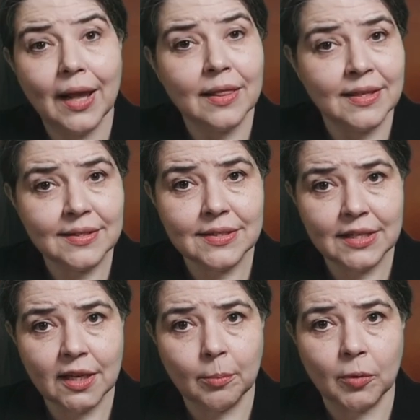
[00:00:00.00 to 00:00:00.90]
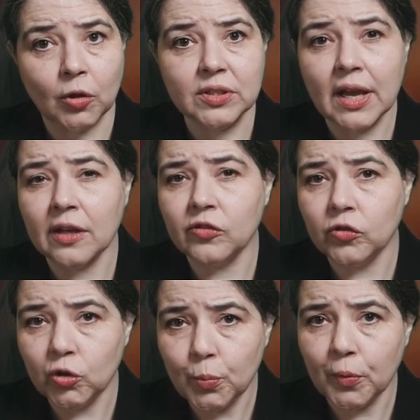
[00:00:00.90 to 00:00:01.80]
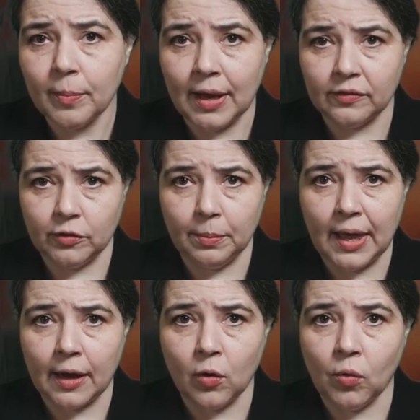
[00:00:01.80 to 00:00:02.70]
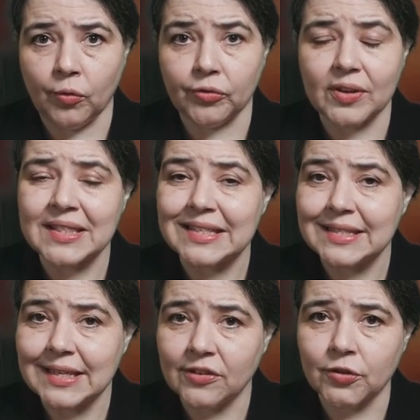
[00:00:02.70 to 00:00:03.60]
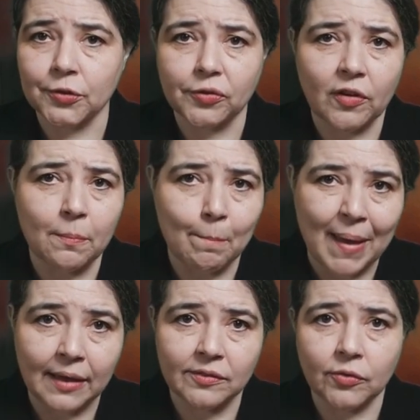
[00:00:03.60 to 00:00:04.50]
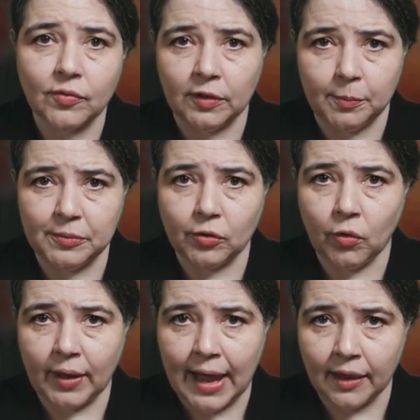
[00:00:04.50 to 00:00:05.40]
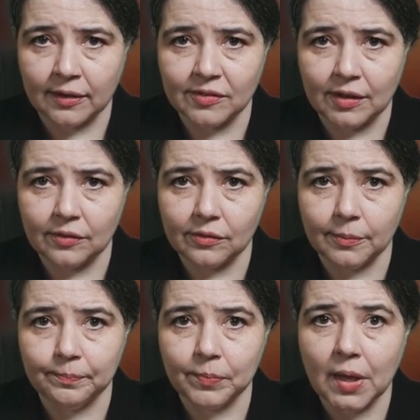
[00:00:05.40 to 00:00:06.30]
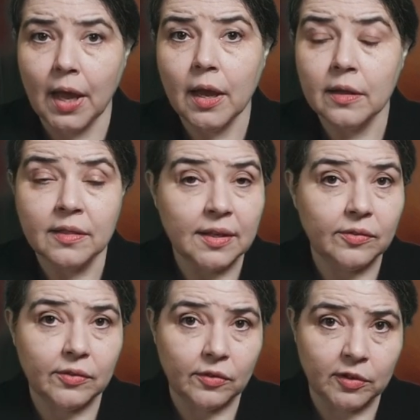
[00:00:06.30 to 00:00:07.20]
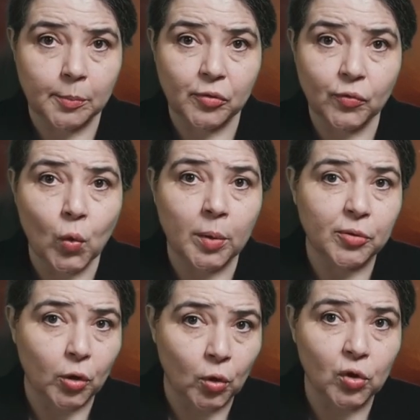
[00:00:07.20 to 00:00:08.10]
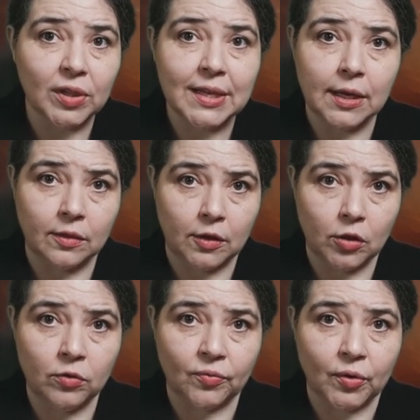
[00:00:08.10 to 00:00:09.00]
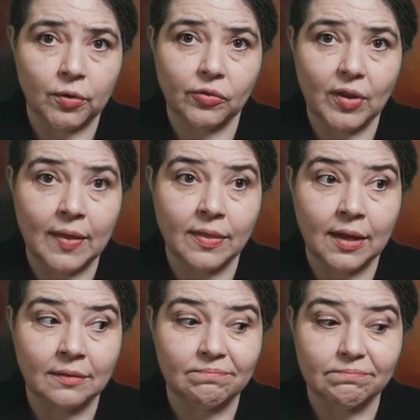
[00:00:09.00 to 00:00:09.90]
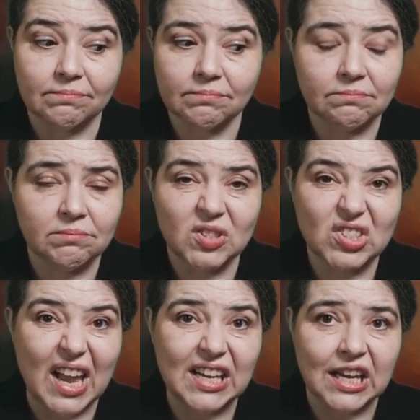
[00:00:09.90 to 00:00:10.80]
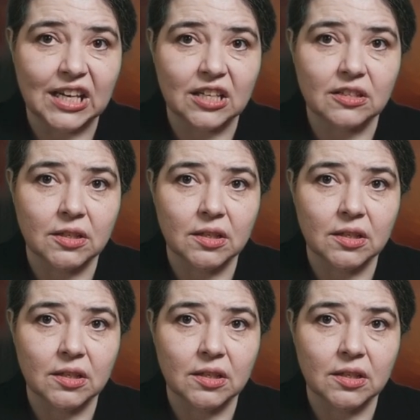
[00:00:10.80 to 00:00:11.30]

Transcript: This team looked at supermassive black holes in the centers of massive elliptical galaxies. These systems formed early in the universe and then stagnated.